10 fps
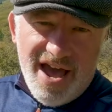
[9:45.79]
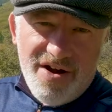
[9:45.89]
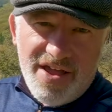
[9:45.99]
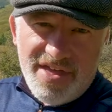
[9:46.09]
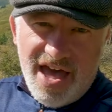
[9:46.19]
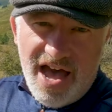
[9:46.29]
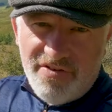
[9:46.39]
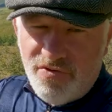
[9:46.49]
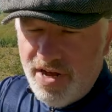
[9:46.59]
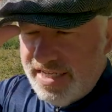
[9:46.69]
are at the
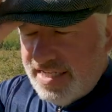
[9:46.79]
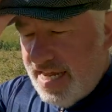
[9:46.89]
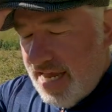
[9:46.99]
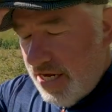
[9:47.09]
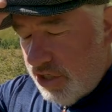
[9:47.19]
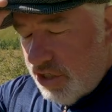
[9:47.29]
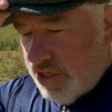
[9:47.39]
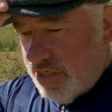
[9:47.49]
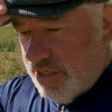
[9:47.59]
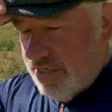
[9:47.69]
halfway
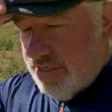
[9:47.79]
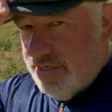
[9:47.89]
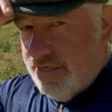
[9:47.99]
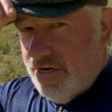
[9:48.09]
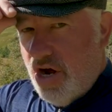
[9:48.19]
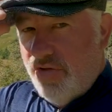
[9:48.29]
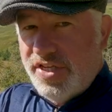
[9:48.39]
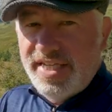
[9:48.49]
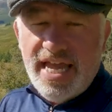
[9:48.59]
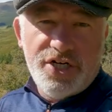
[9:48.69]
stage on
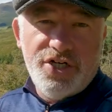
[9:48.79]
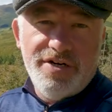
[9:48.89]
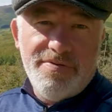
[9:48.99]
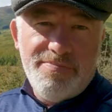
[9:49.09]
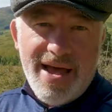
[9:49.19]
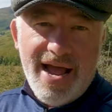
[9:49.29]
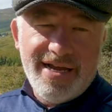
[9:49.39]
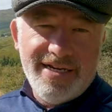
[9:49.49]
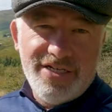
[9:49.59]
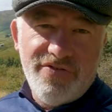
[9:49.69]
the section
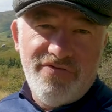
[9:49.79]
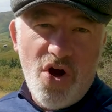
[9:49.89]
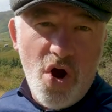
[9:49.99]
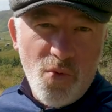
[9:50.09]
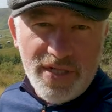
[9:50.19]
back to Fort